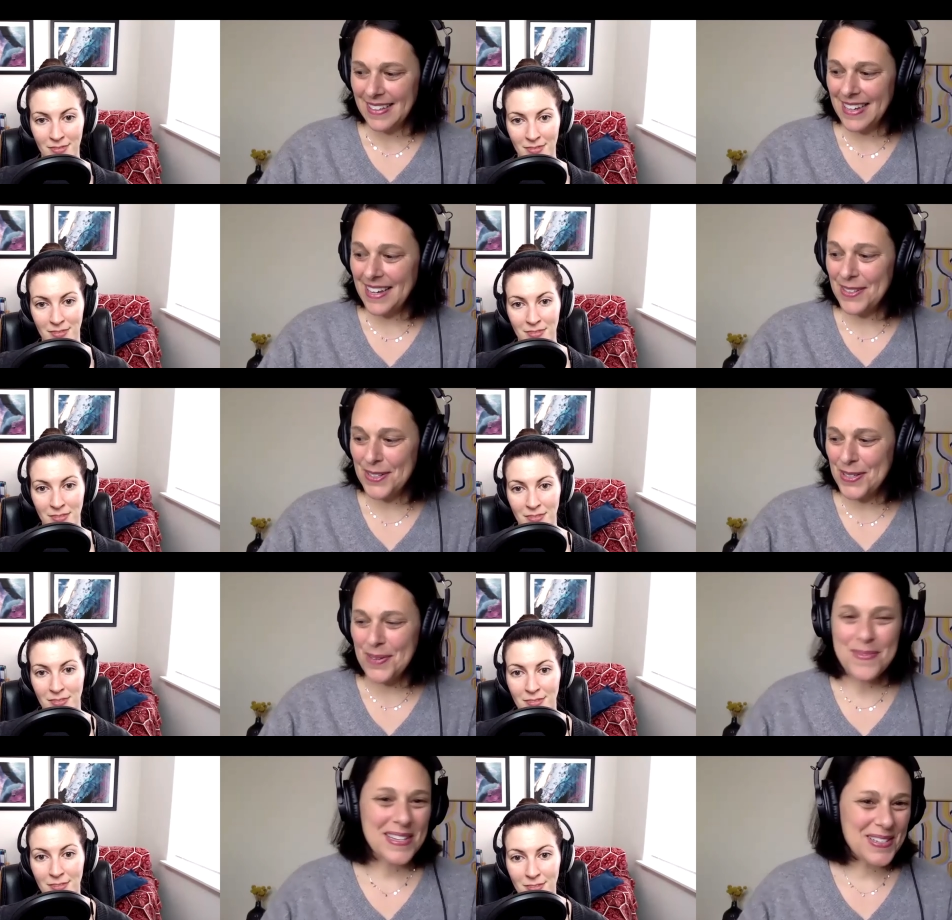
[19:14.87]
Speaker 1: yeah there's
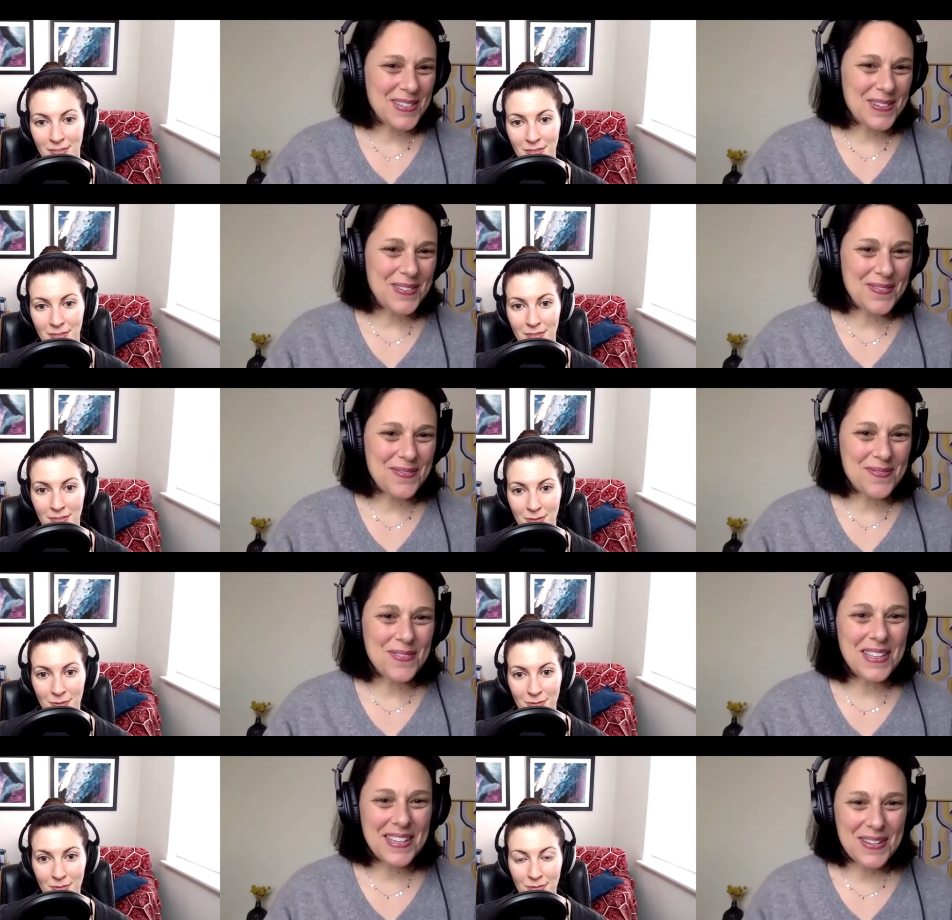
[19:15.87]
so much
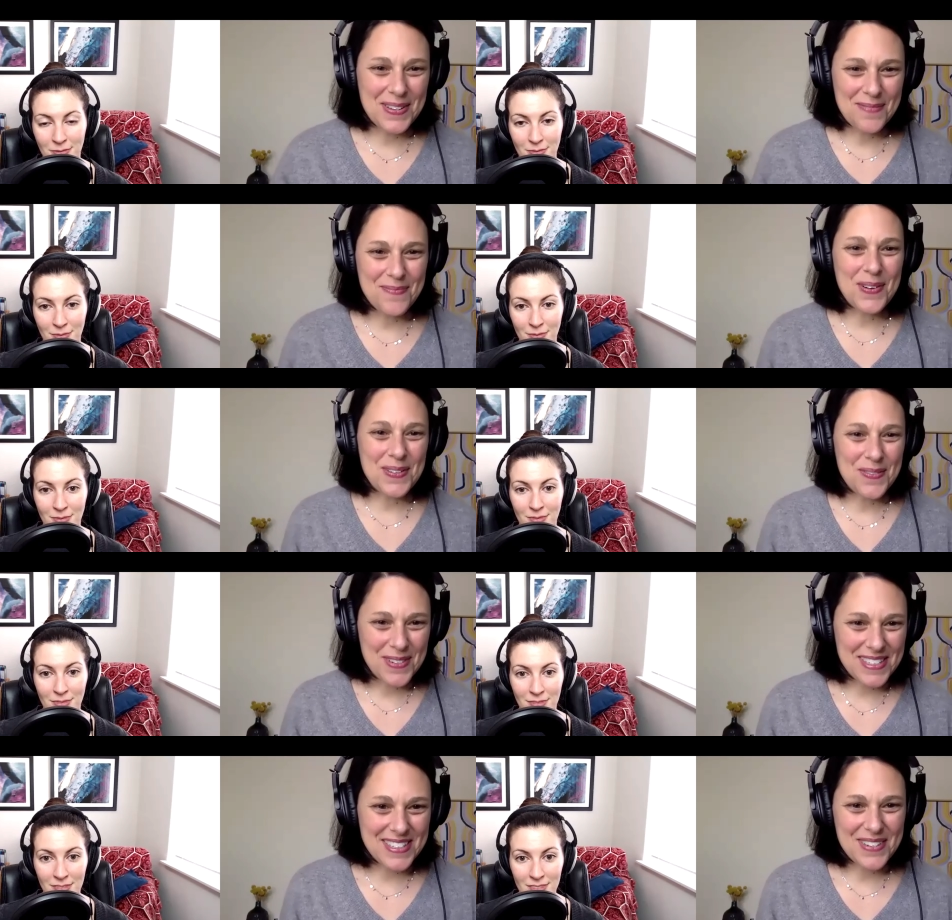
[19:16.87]
really important
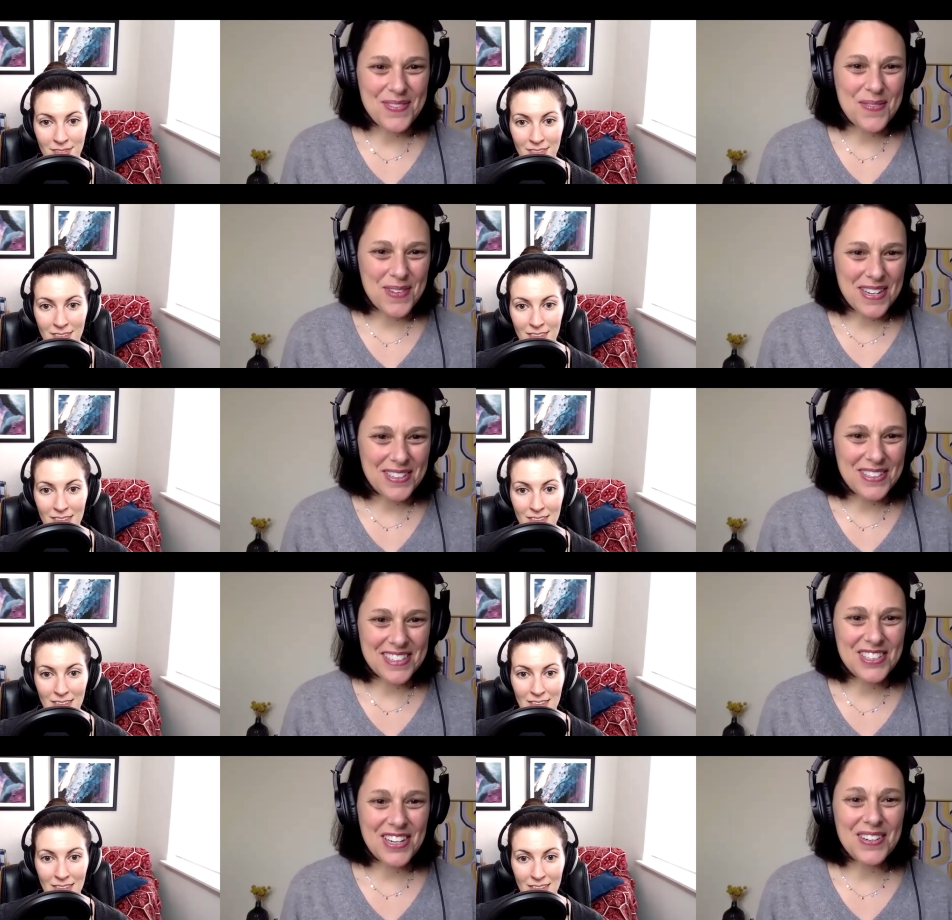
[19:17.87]
wisdom on what you
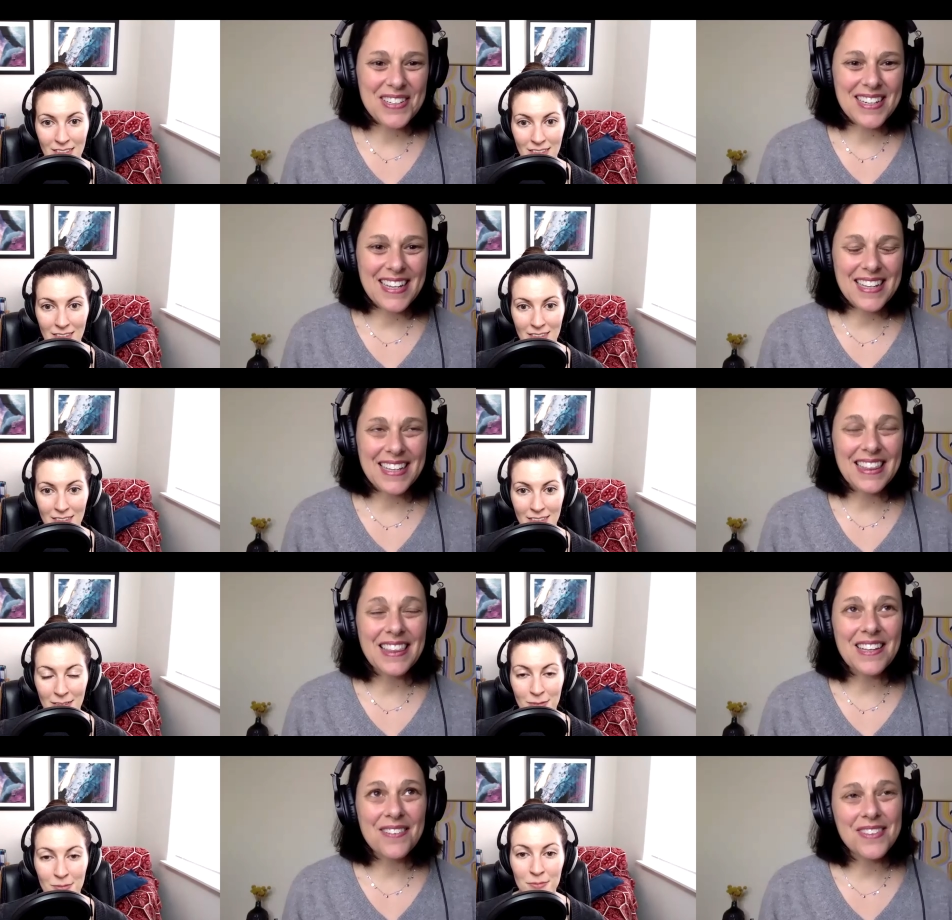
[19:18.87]
just shared and i
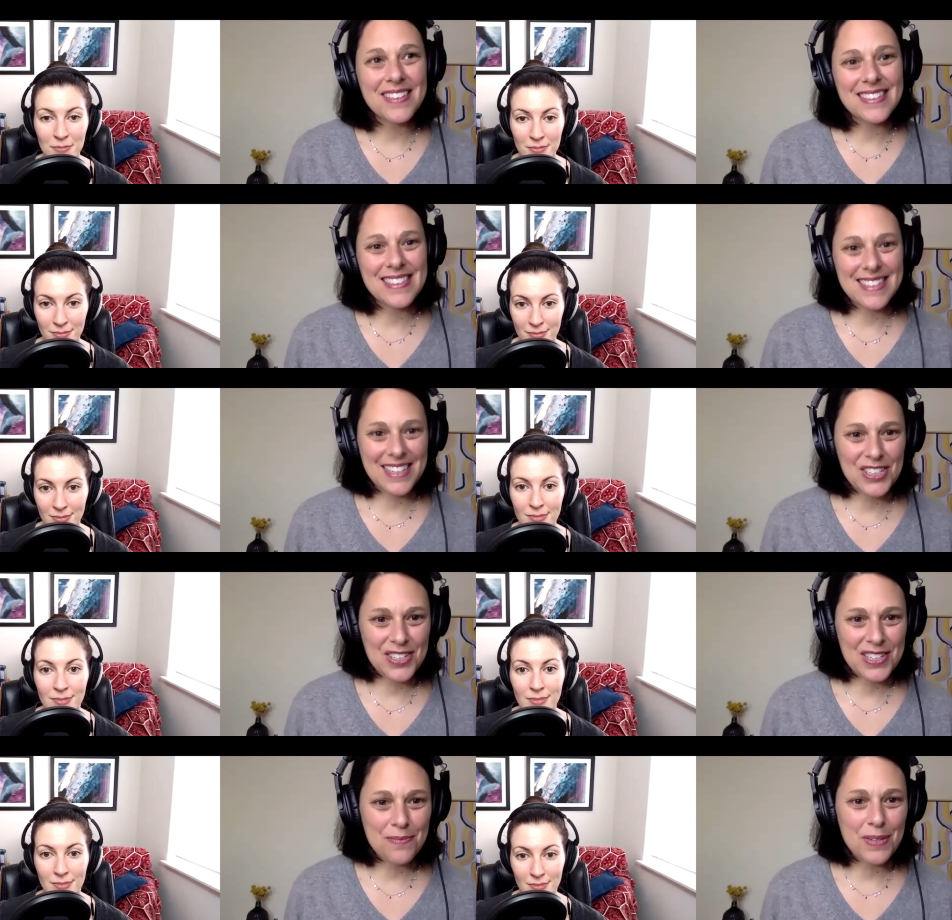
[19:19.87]
love the
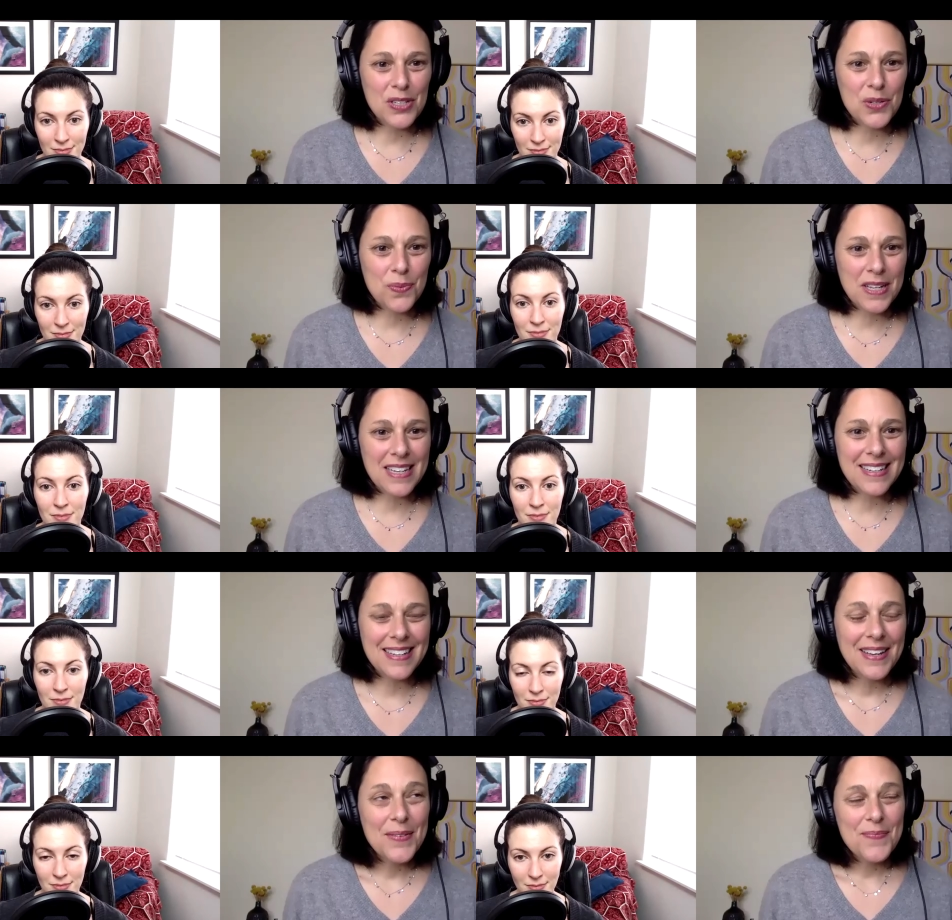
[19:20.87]
distinction
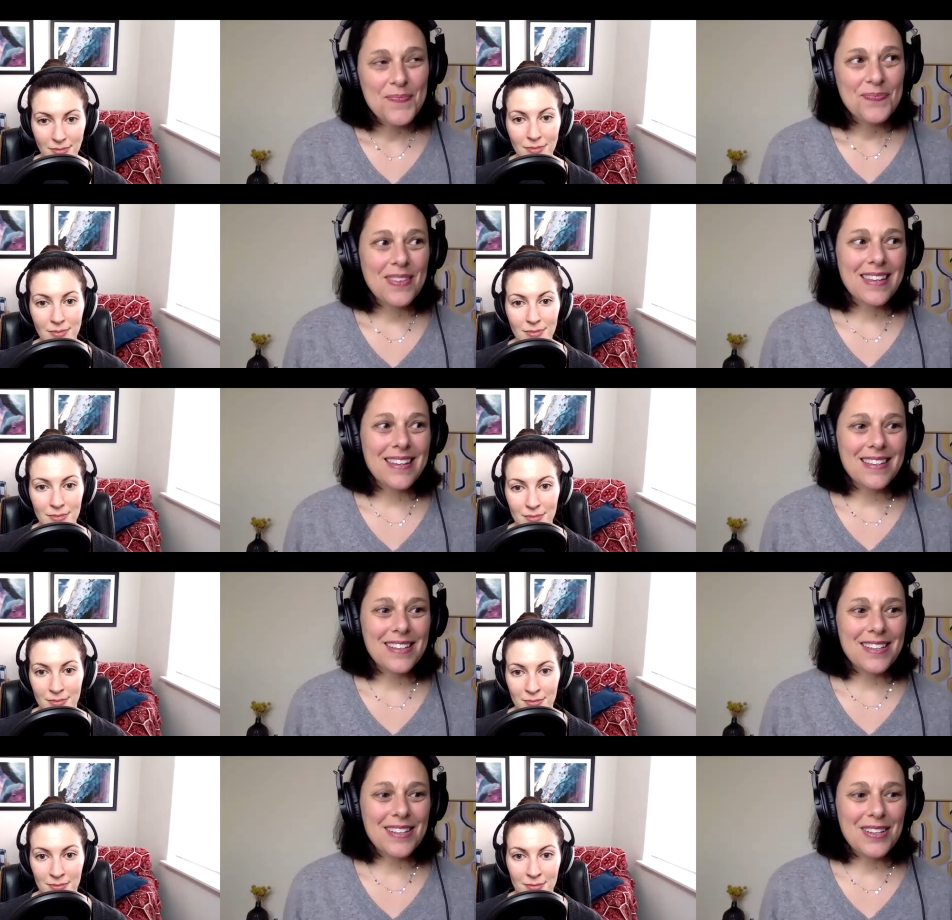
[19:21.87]
between
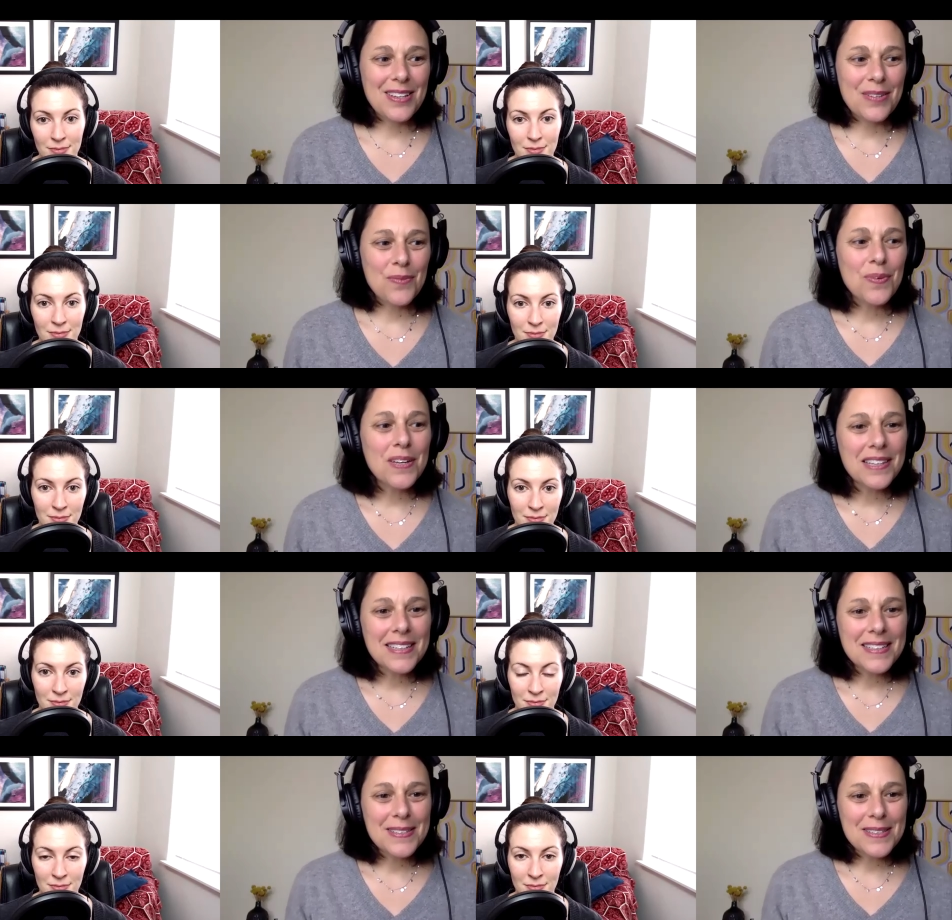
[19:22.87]
really